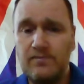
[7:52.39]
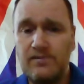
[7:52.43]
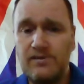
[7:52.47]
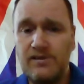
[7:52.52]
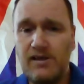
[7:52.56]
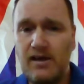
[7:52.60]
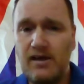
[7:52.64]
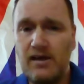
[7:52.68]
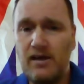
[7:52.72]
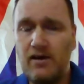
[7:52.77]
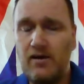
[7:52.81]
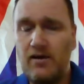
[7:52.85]

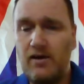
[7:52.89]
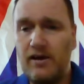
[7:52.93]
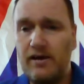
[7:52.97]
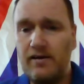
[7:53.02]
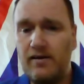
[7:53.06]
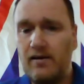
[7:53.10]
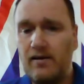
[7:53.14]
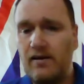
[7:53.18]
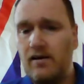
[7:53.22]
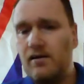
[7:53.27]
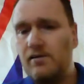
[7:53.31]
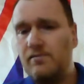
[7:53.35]
Say,
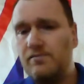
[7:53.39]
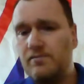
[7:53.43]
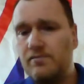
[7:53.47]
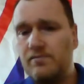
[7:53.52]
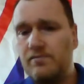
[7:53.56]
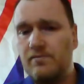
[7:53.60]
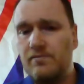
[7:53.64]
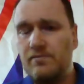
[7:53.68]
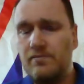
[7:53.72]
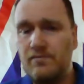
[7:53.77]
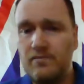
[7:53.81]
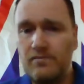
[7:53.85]
hey, I'm
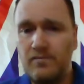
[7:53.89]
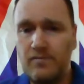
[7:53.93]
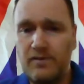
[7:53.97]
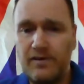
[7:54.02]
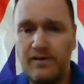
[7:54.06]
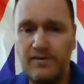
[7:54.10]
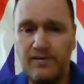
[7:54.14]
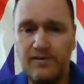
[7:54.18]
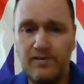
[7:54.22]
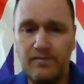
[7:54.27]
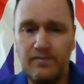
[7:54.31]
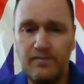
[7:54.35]

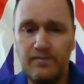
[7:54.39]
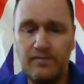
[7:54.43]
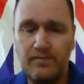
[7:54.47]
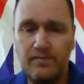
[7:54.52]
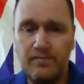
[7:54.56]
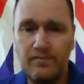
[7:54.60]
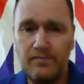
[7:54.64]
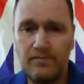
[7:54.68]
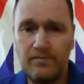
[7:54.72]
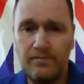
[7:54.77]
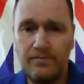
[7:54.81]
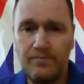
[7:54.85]
with
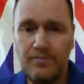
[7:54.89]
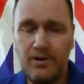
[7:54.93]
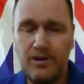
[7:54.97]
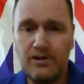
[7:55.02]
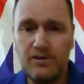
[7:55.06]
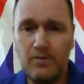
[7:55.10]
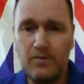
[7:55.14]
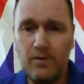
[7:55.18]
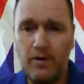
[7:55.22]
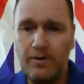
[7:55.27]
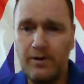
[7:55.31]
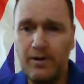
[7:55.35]

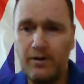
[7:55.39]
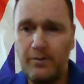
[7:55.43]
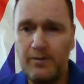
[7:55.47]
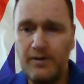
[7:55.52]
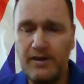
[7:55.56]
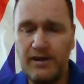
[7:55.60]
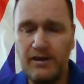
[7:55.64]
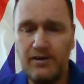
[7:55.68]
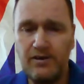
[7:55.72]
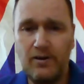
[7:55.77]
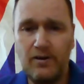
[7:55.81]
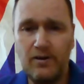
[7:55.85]

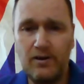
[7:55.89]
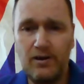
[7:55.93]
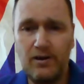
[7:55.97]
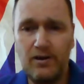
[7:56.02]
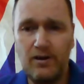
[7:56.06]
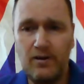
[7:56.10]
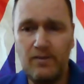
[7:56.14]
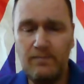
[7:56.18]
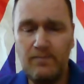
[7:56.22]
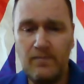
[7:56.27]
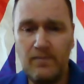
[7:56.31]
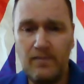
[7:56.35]

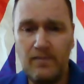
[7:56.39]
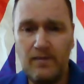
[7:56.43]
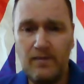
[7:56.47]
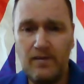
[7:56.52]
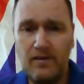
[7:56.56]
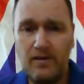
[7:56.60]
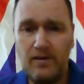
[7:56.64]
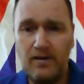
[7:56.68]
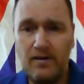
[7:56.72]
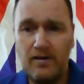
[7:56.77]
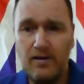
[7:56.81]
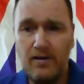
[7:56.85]
BritishWarriorWithin.com
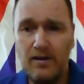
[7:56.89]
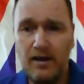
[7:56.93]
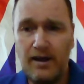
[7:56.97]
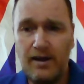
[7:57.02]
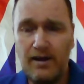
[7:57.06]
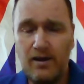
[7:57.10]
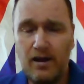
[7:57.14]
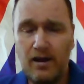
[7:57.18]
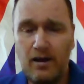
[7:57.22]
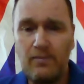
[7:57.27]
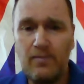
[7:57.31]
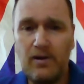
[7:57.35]

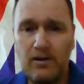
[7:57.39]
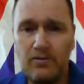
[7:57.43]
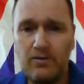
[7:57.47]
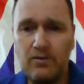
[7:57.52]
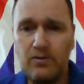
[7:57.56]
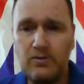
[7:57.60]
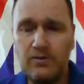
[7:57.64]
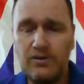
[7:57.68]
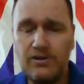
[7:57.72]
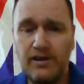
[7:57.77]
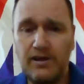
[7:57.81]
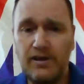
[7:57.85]
and I'm
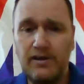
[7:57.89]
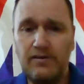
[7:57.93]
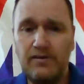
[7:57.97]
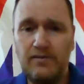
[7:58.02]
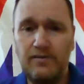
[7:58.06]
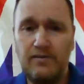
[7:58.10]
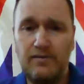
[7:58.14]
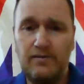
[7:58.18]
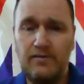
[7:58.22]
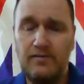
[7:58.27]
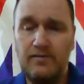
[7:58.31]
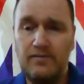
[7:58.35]
local to you.
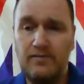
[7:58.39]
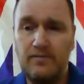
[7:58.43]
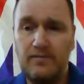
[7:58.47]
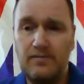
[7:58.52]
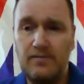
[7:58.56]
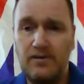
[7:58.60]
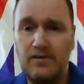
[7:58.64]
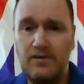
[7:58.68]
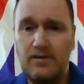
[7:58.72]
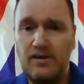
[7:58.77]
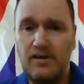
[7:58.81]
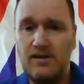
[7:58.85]

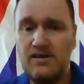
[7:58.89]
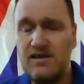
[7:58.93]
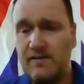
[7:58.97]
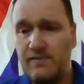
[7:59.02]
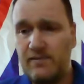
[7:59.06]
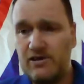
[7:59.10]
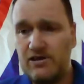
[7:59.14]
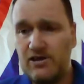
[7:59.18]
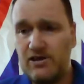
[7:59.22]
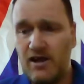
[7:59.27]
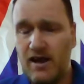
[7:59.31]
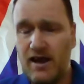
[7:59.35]
Let's
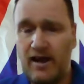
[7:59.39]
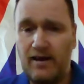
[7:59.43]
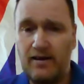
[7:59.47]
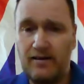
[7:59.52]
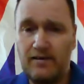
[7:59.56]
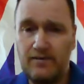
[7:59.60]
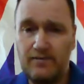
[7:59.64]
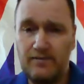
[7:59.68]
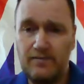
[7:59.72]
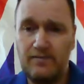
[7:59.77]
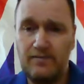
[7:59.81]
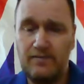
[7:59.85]
have a
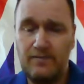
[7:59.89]
chat.